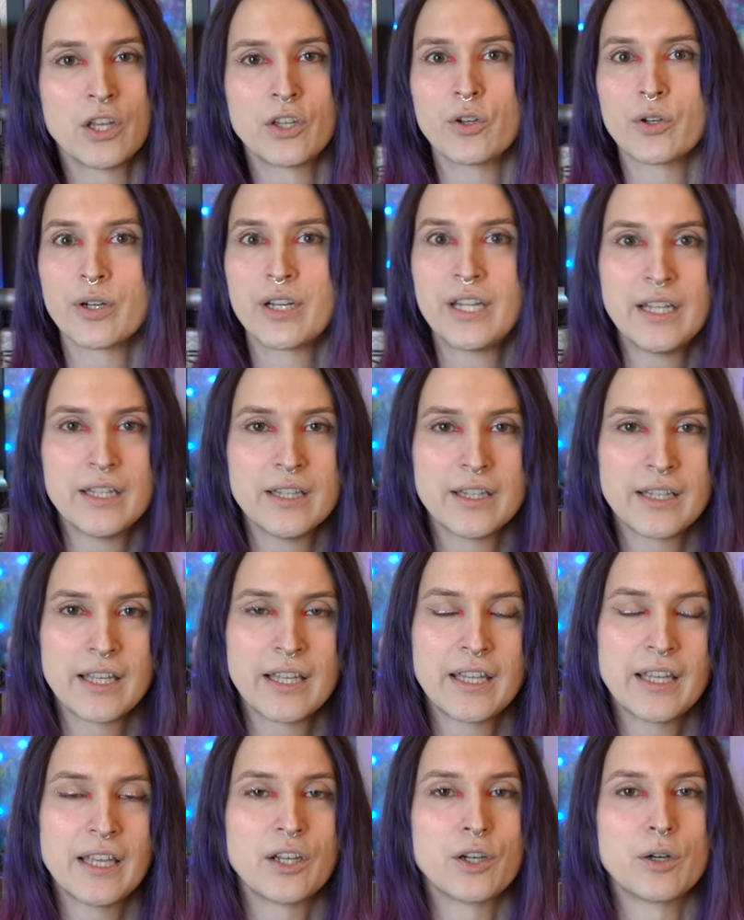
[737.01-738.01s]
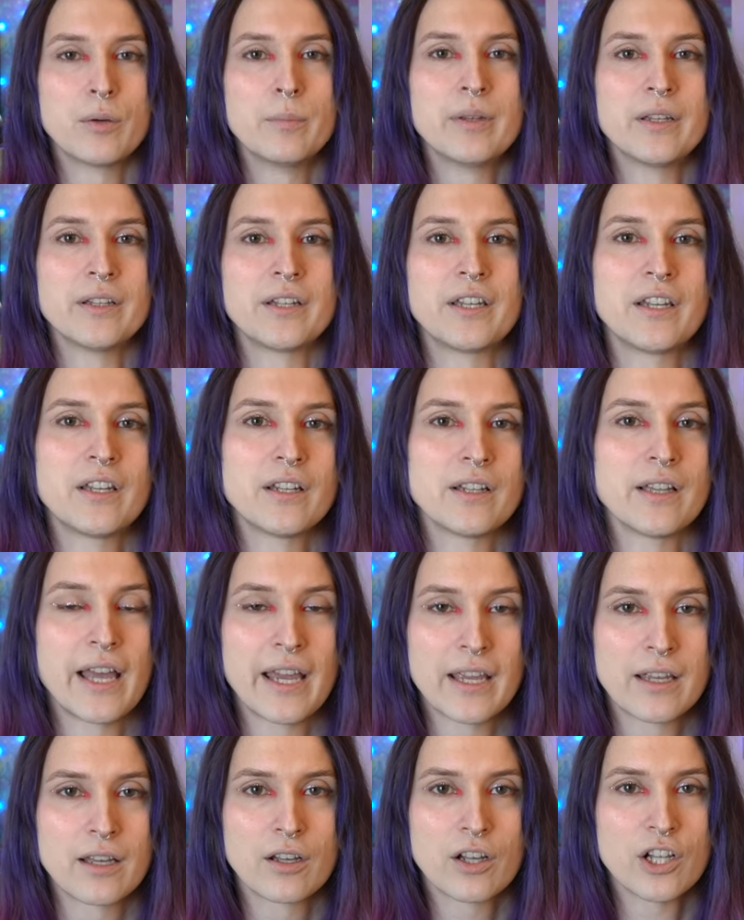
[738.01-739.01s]
your healing and your ability to
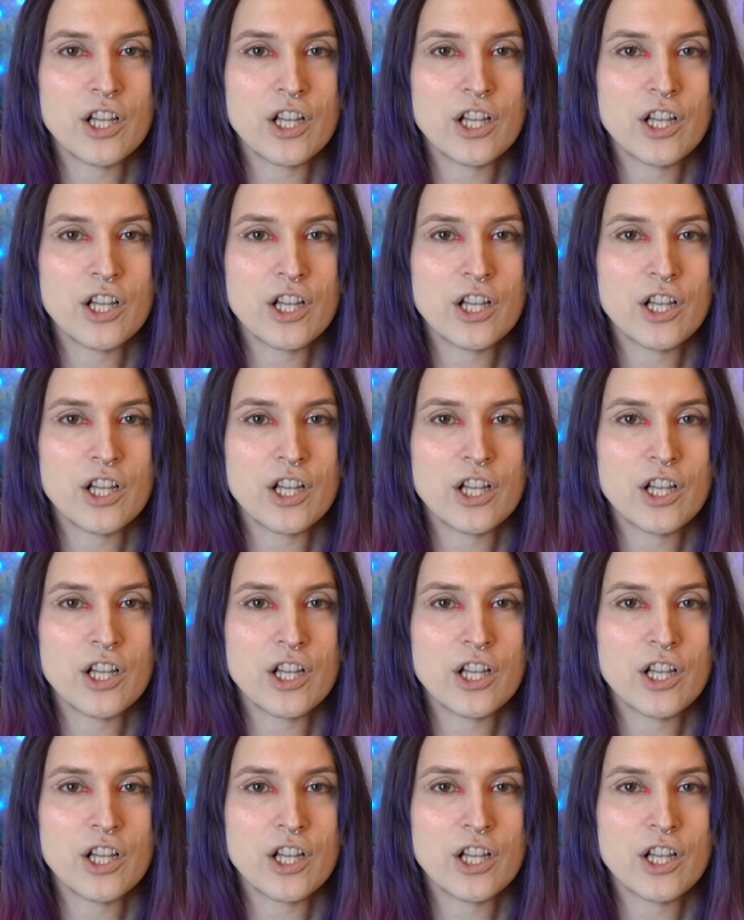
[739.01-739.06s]
like